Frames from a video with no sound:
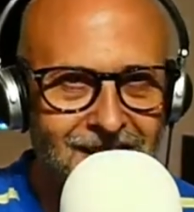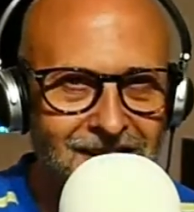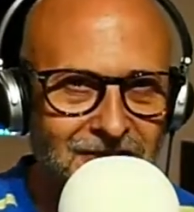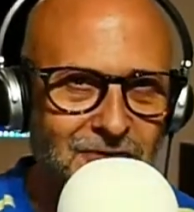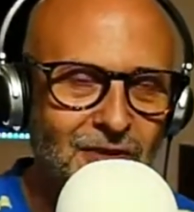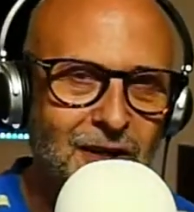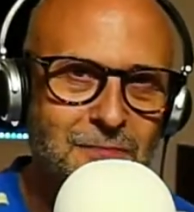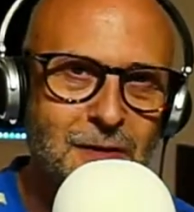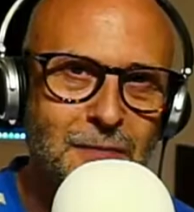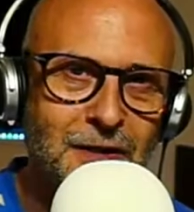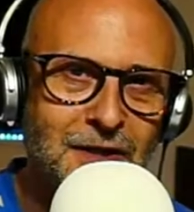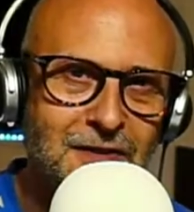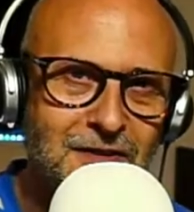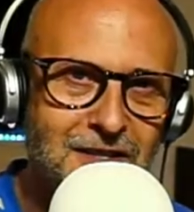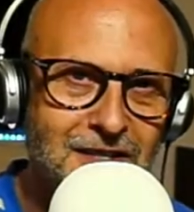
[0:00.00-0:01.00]
Trying to
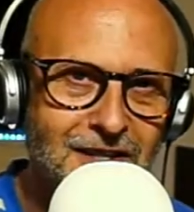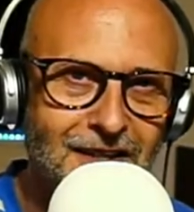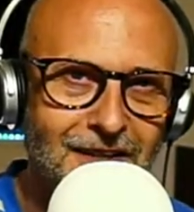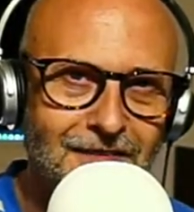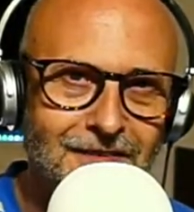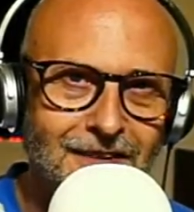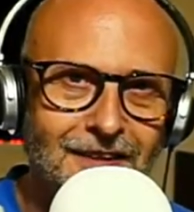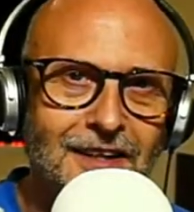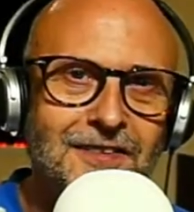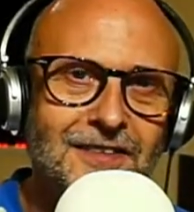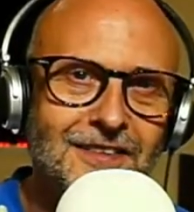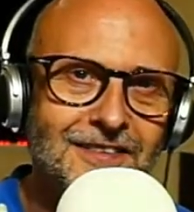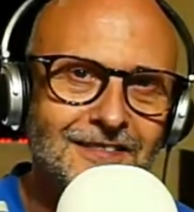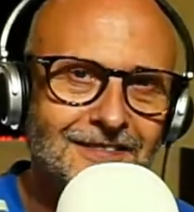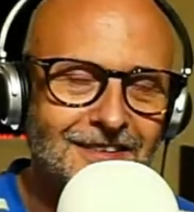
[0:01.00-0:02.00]
mimic the
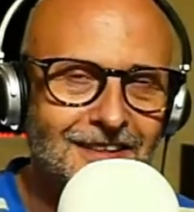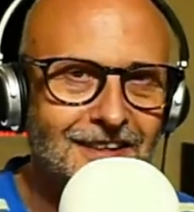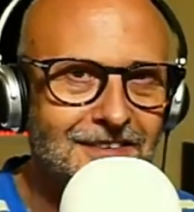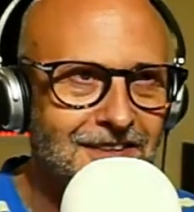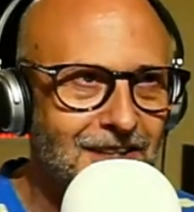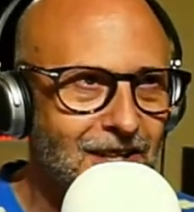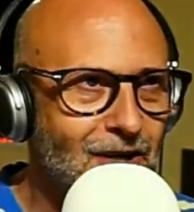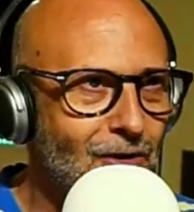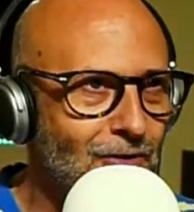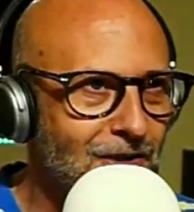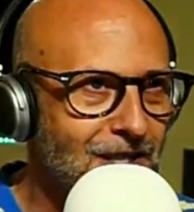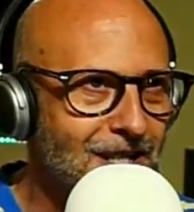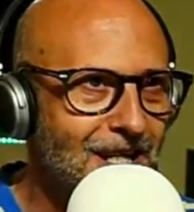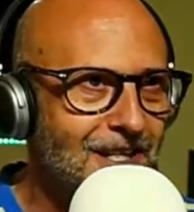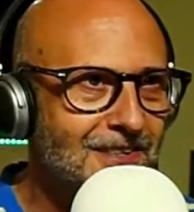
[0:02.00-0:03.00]
London
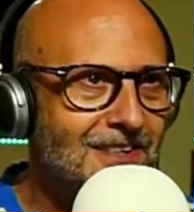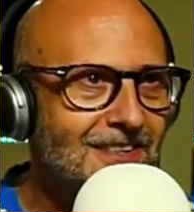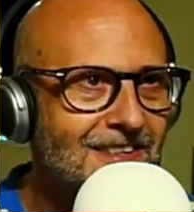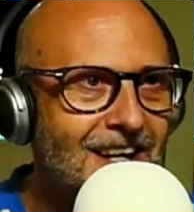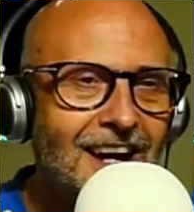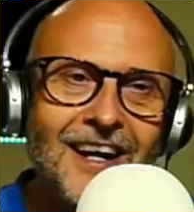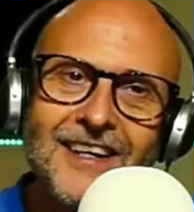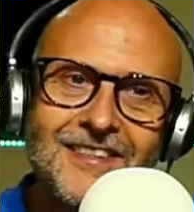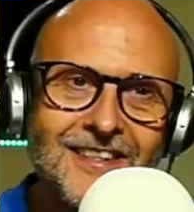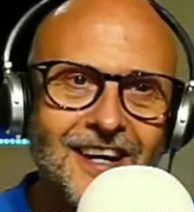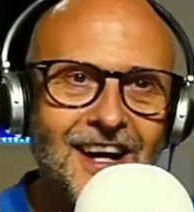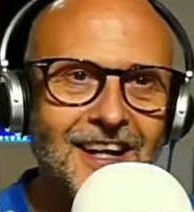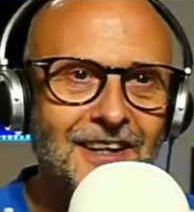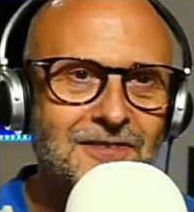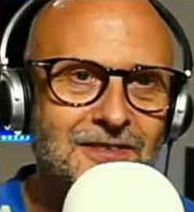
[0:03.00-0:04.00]
Cockney geezers. So
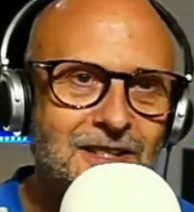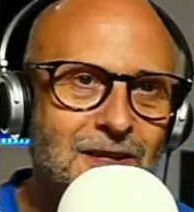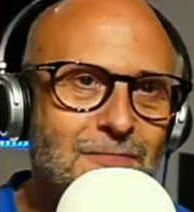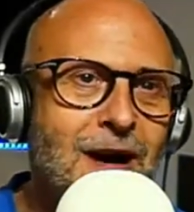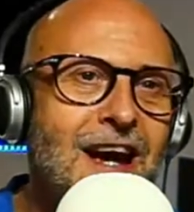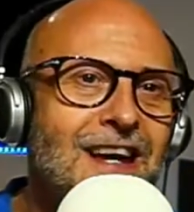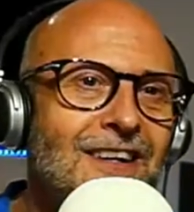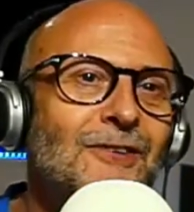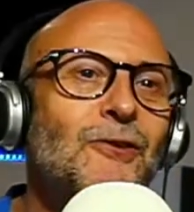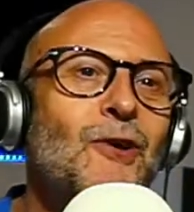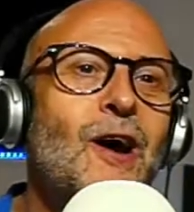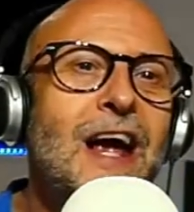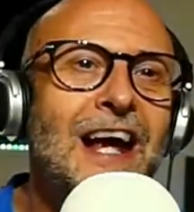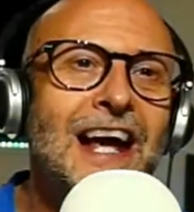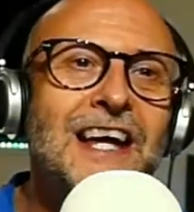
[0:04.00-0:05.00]
hello to you, mate. All
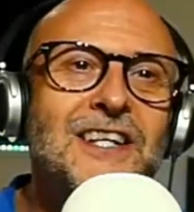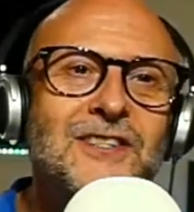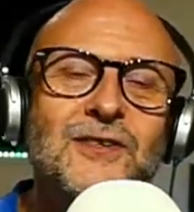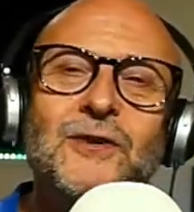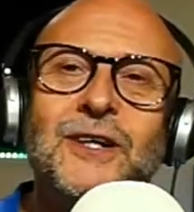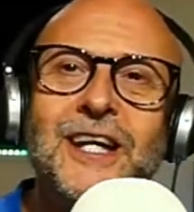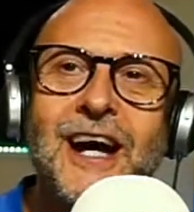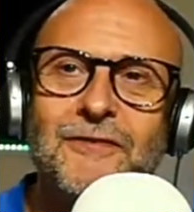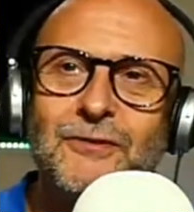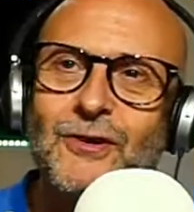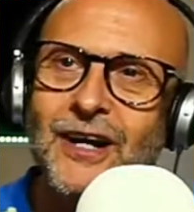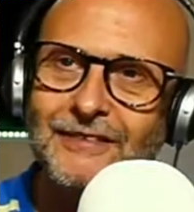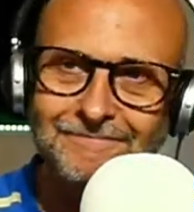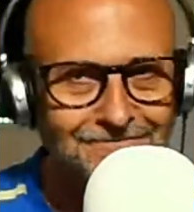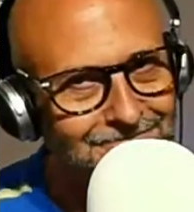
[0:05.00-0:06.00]
right, how you doing, Gav? All
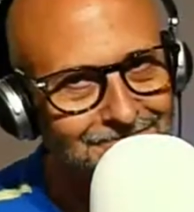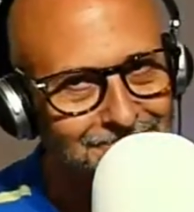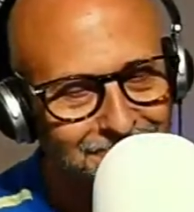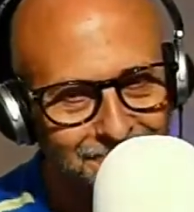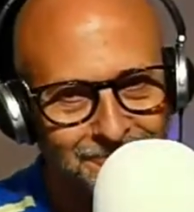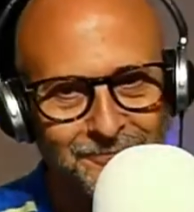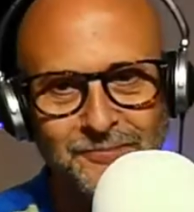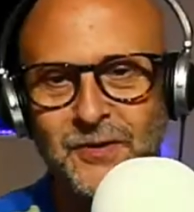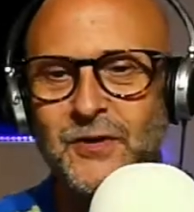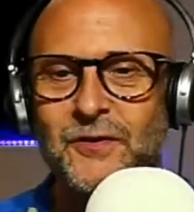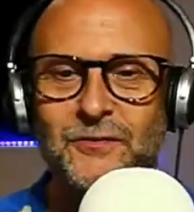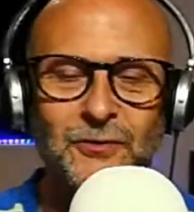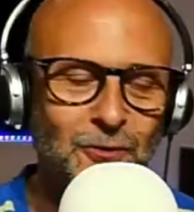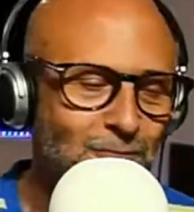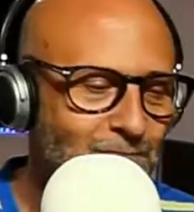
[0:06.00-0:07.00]
right,
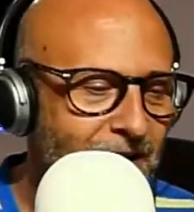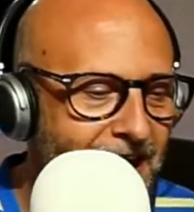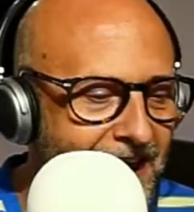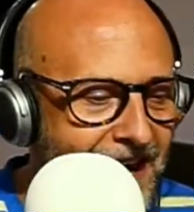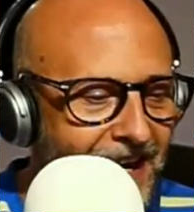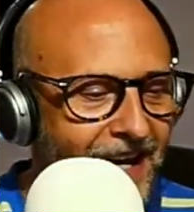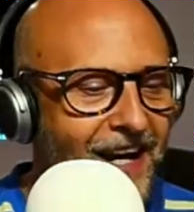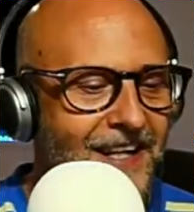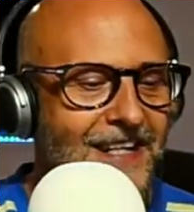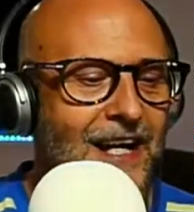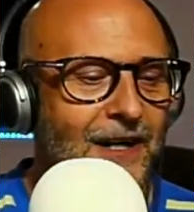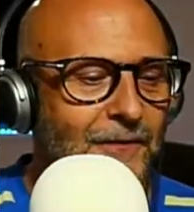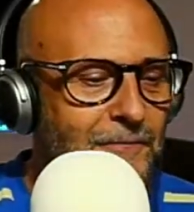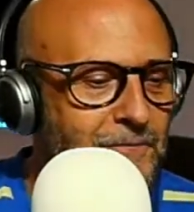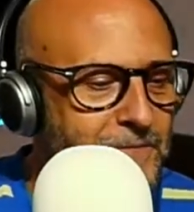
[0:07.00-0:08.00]
beautiful.
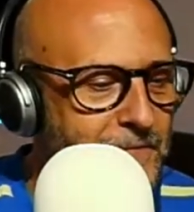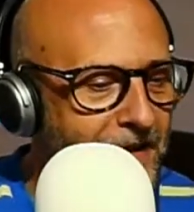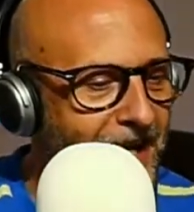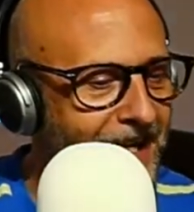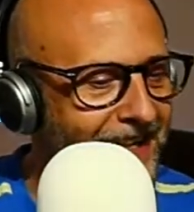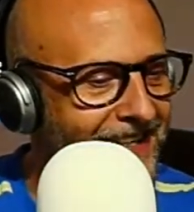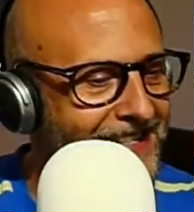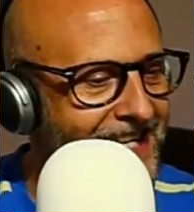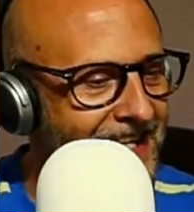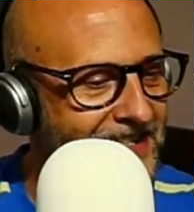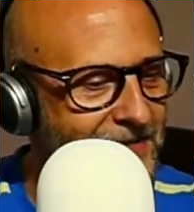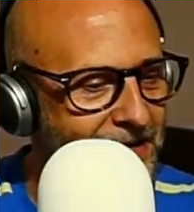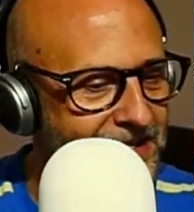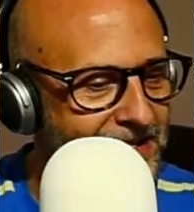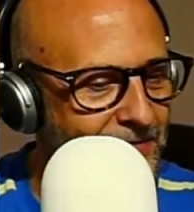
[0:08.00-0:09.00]
Now, yes,
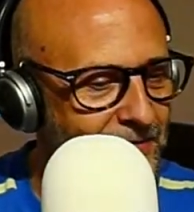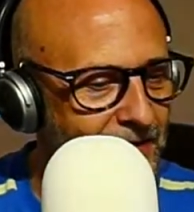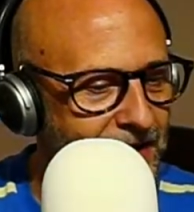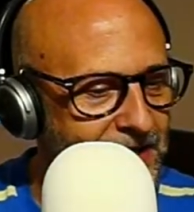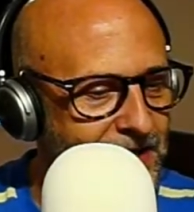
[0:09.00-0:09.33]
a massive thank